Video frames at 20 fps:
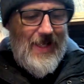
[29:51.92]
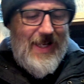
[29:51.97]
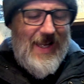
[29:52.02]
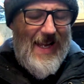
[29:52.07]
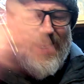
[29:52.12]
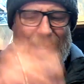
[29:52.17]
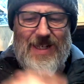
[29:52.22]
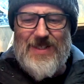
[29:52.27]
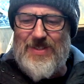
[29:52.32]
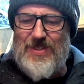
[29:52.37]

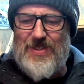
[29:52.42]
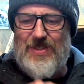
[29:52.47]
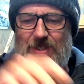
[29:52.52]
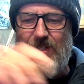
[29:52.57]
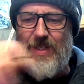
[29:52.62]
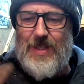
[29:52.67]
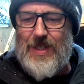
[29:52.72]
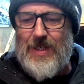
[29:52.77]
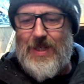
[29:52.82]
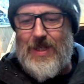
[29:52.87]
And
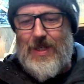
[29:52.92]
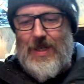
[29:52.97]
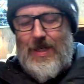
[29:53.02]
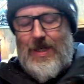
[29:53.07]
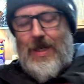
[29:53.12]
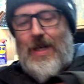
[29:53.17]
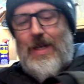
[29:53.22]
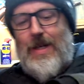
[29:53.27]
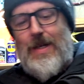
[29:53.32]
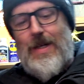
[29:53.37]

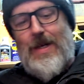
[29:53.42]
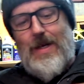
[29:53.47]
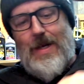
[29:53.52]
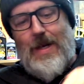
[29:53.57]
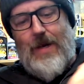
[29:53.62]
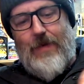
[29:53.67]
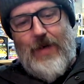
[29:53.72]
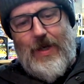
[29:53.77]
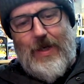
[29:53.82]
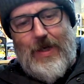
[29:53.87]
It
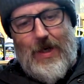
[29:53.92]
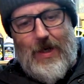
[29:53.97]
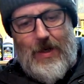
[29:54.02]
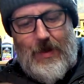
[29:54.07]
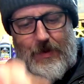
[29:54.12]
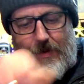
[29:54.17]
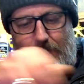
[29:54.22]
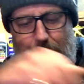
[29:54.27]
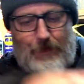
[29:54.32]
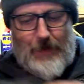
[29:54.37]
never
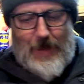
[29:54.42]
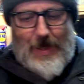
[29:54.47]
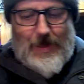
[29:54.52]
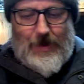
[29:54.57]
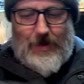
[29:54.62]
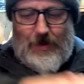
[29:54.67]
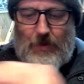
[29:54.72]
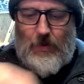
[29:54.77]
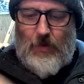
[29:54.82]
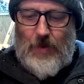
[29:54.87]
goes
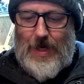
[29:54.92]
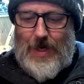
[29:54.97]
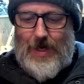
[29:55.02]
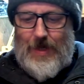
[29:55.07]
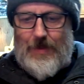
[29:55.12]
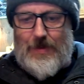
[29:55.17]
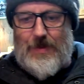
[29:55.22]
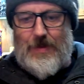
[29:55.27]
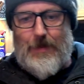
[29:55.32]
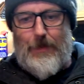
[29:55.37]
back the way
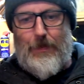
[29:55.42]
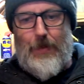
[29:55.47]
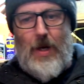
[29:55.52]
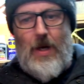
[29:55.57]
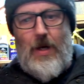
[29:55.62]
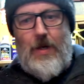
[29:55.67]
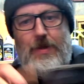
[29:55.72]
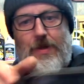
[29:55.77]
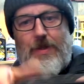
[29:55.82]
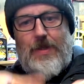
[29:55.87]
it's
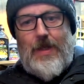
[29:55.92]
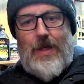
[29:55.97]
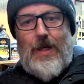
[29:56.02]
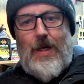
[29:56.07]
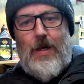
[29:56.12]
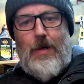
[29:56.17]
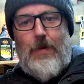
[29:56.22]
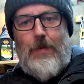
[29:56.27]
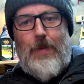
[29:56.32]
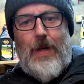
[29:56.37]
supposed to
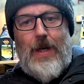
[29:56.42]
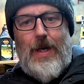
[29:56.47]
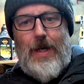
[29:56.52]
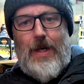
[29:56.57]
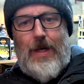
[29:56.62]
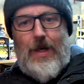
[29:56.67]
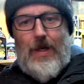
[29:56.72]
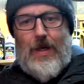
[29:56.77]
go back.